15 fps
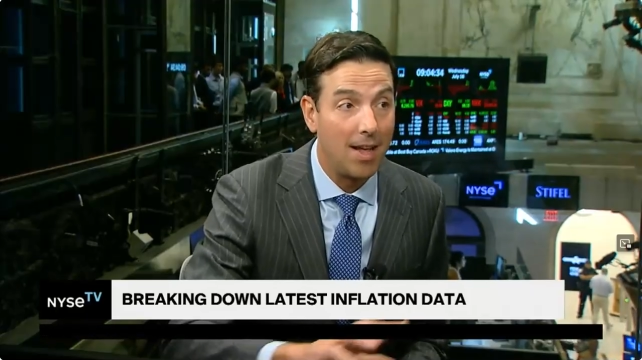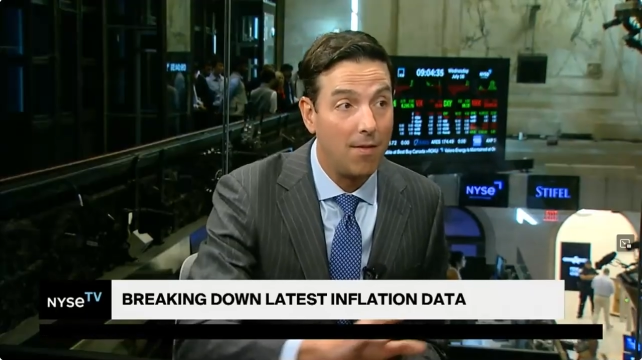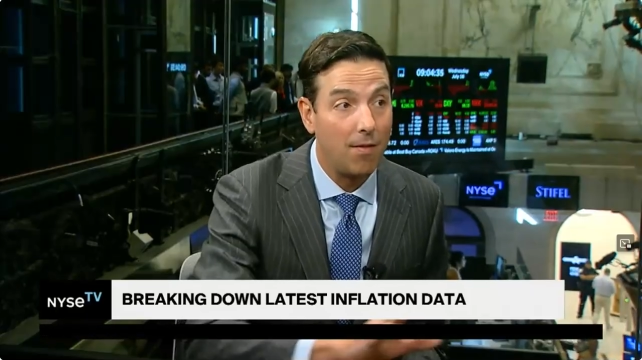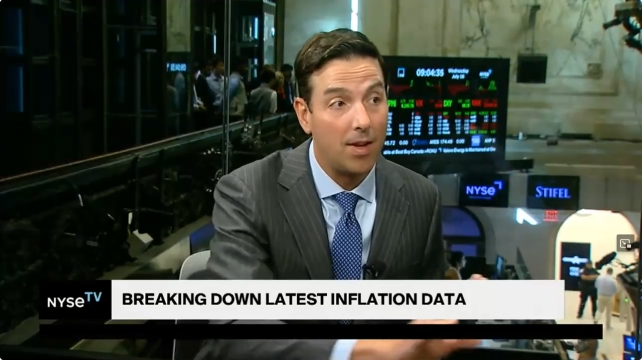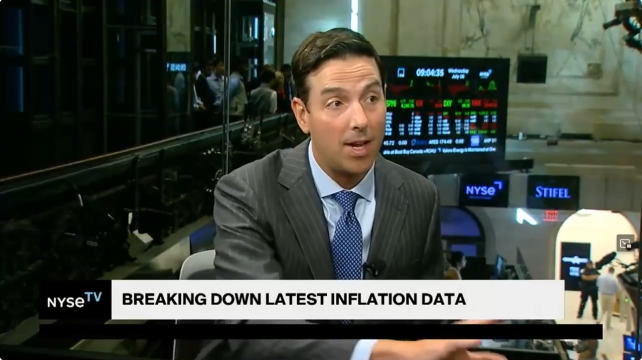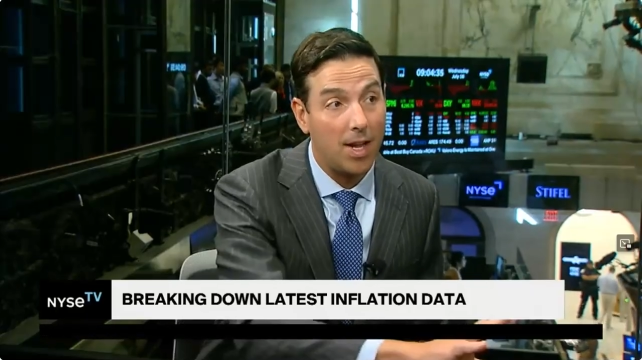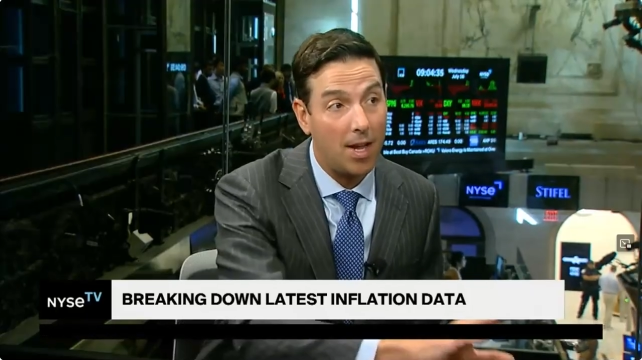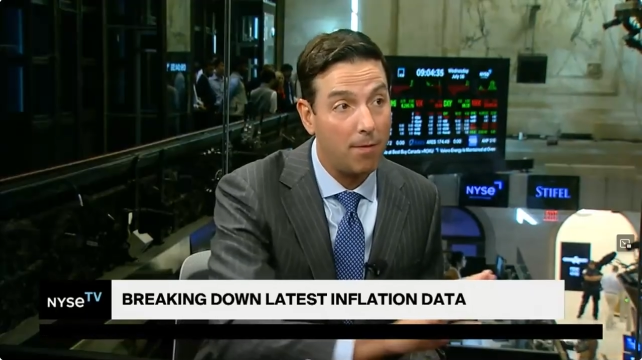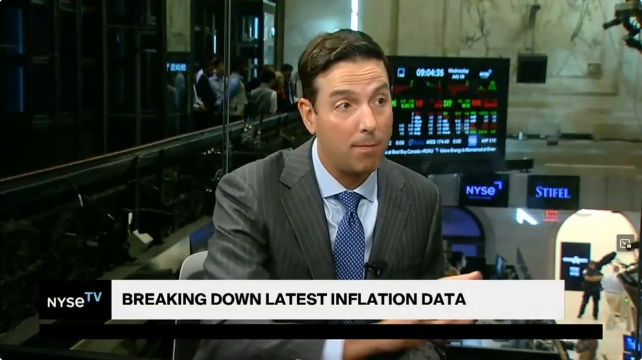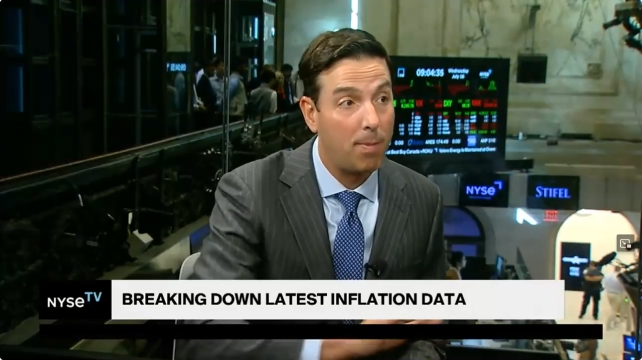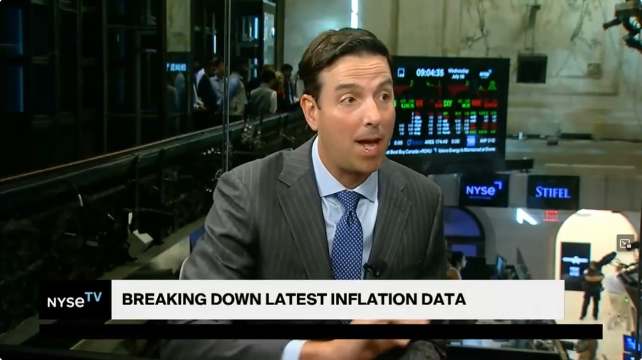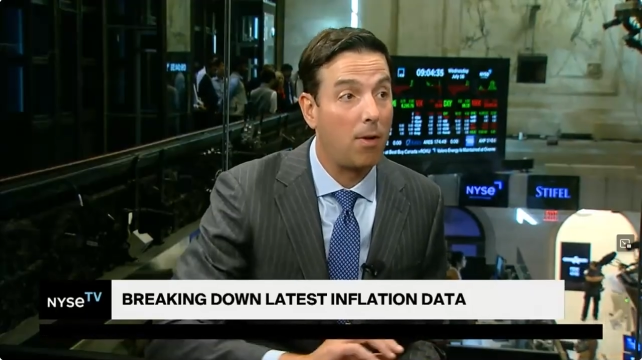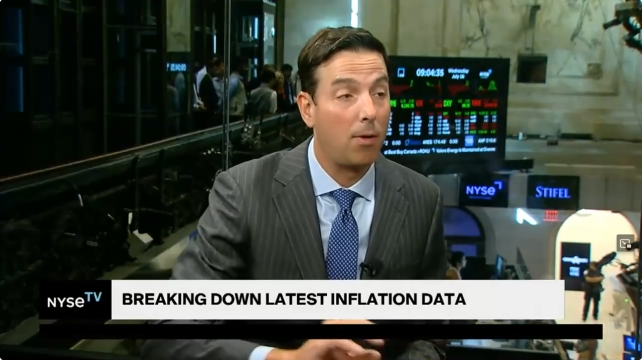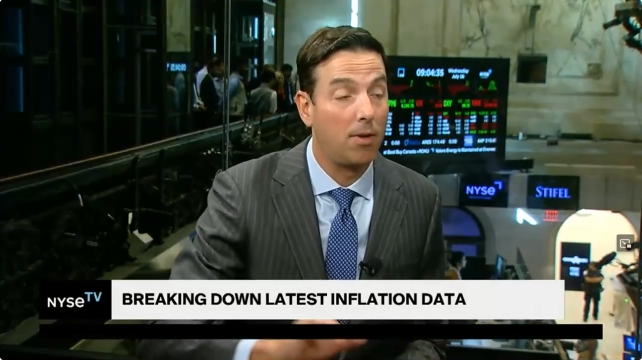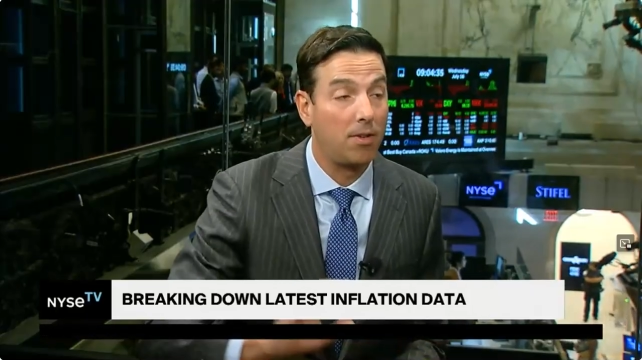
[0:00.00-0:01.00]
even if
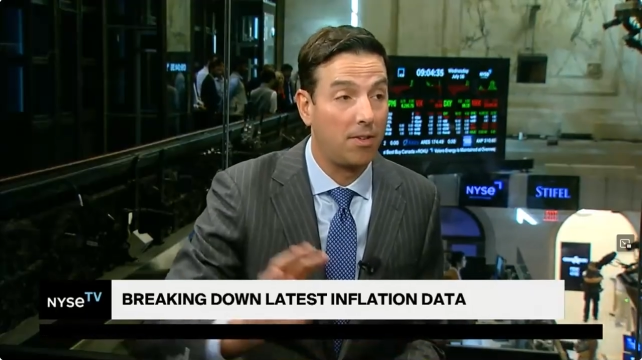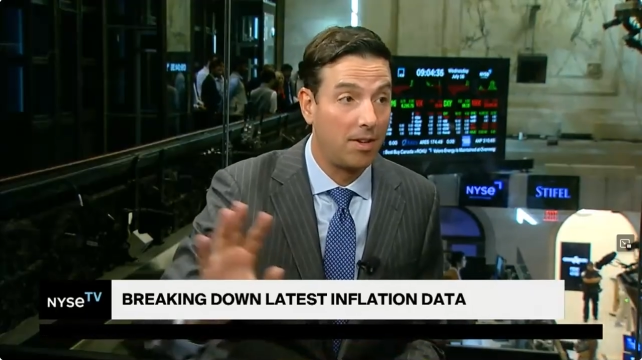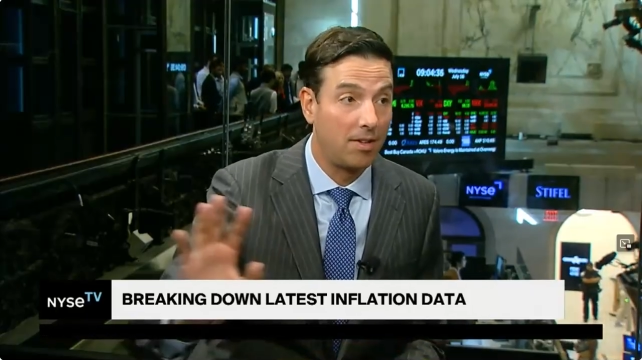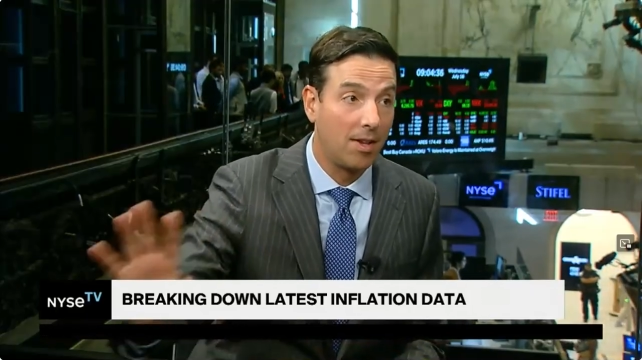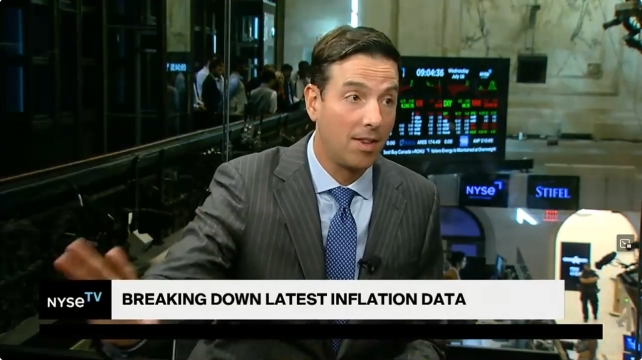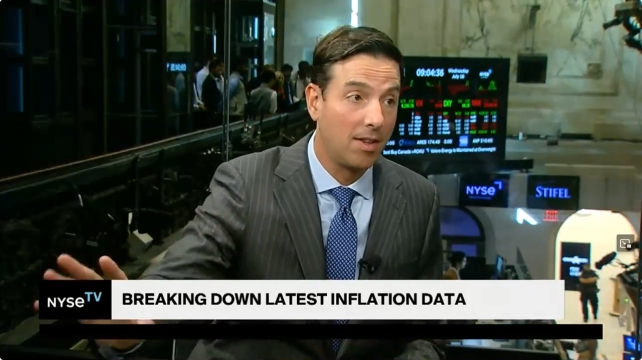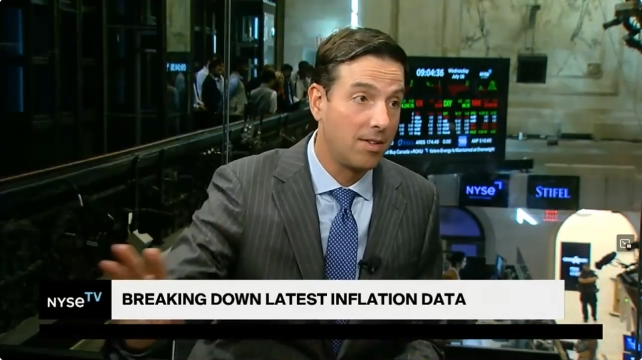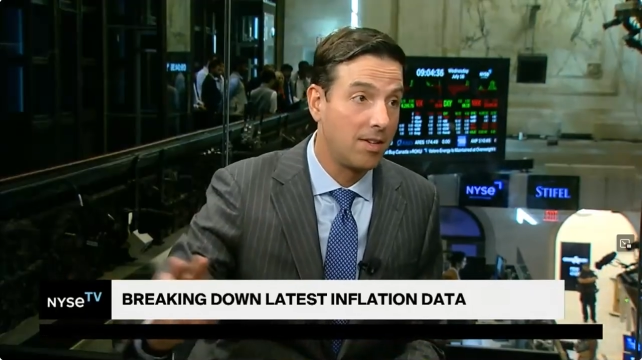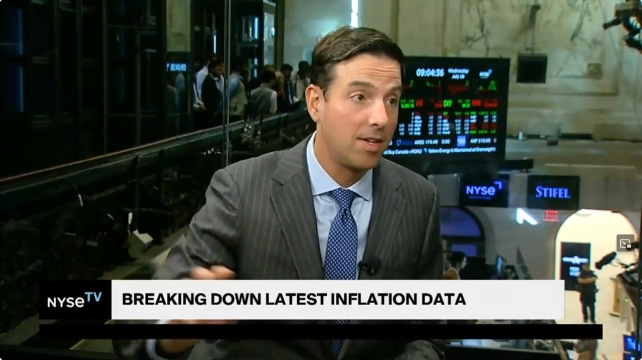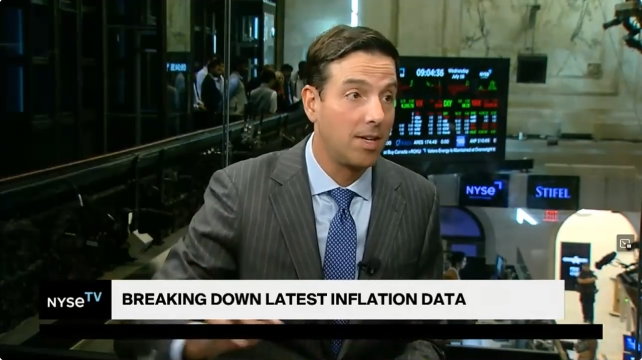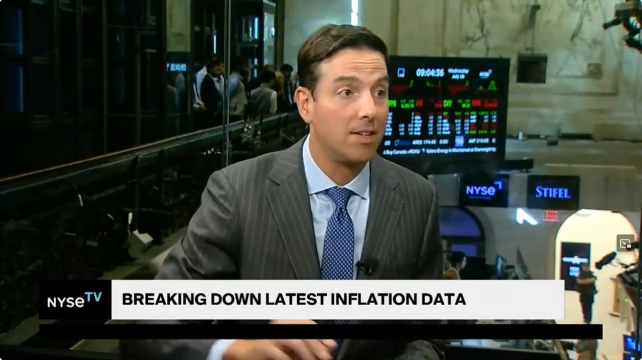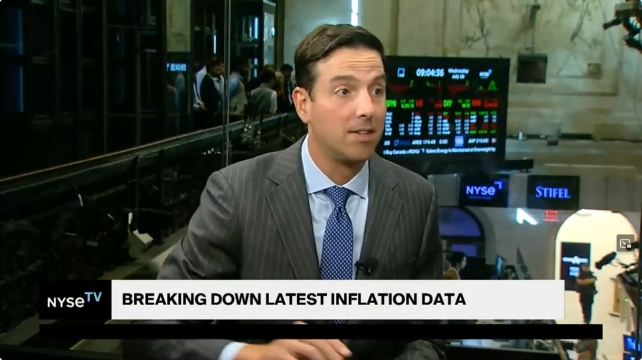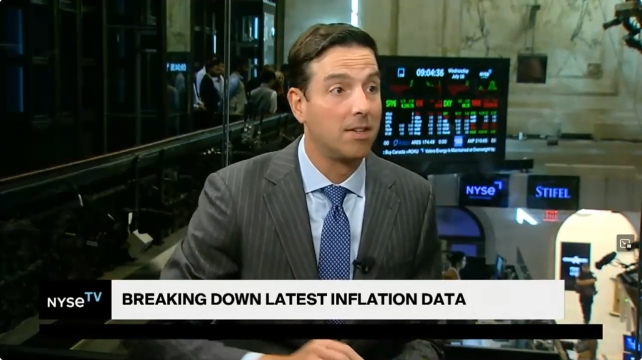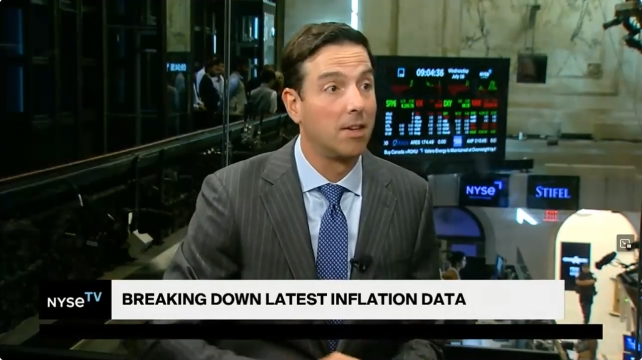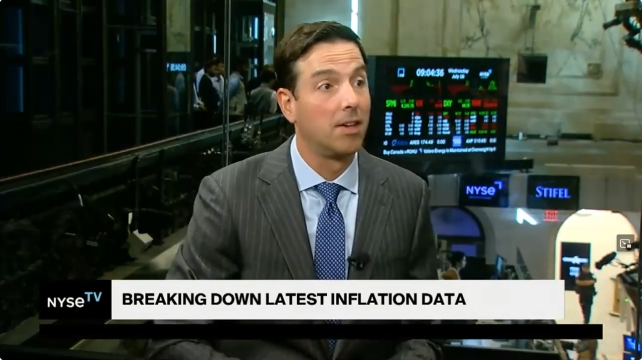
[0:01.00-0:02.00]
Powell sits in the
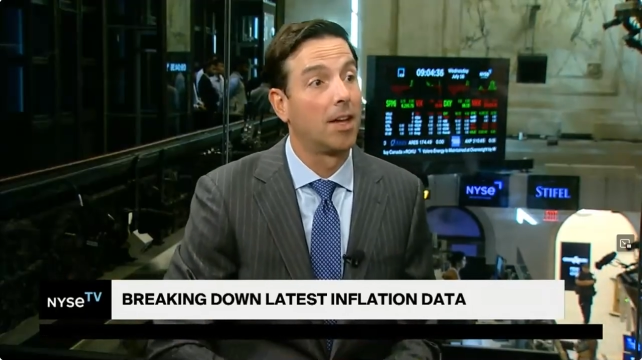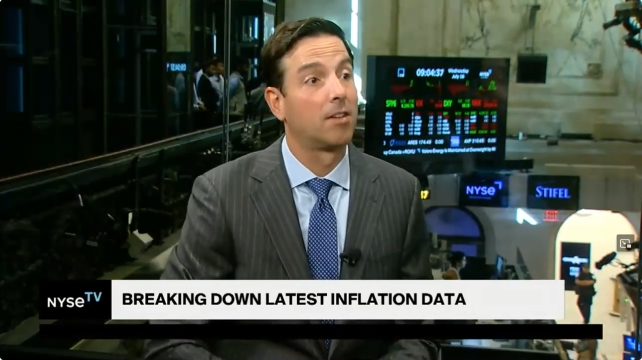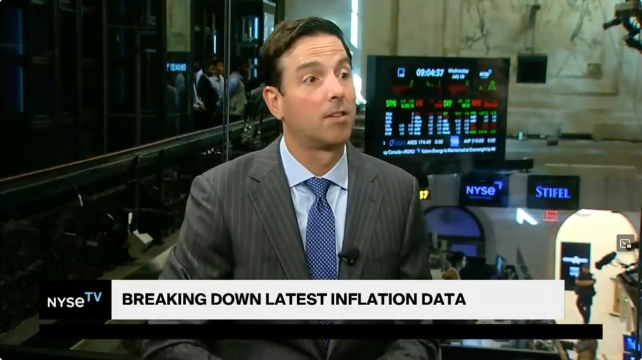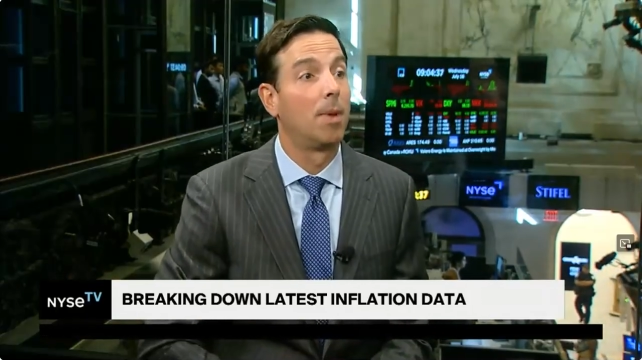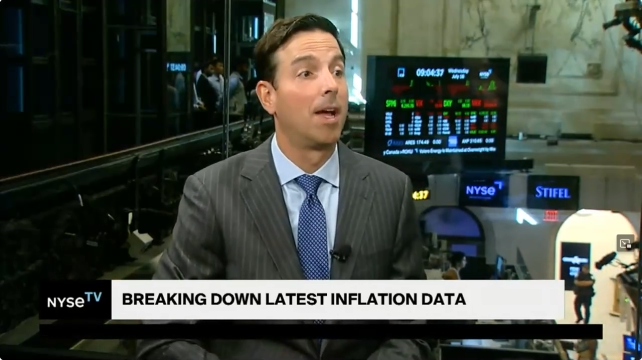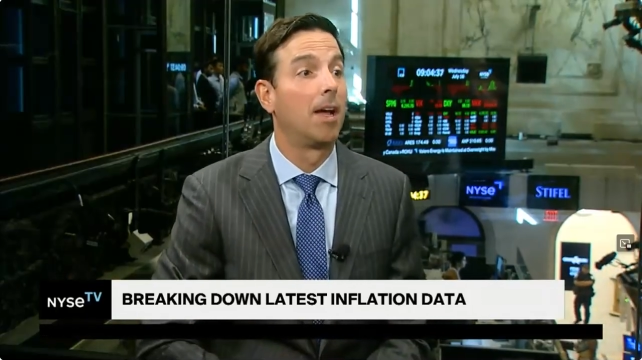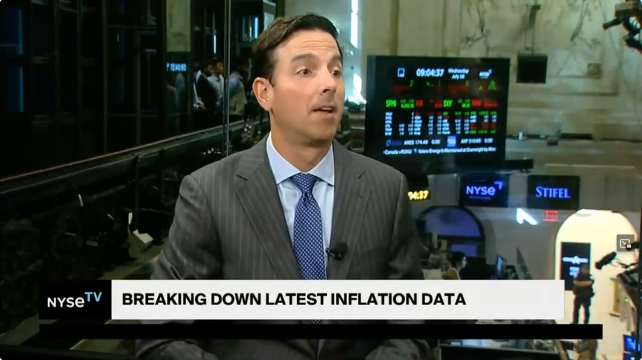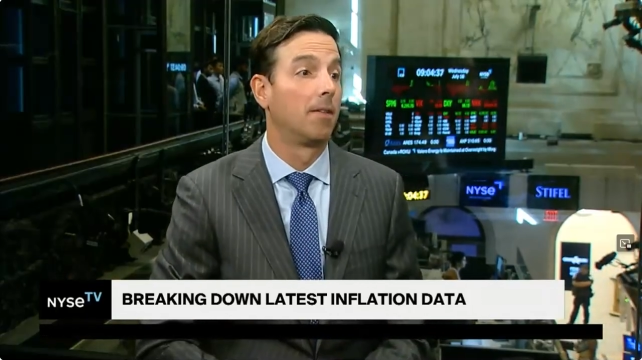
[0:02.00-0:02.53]
seat until next May.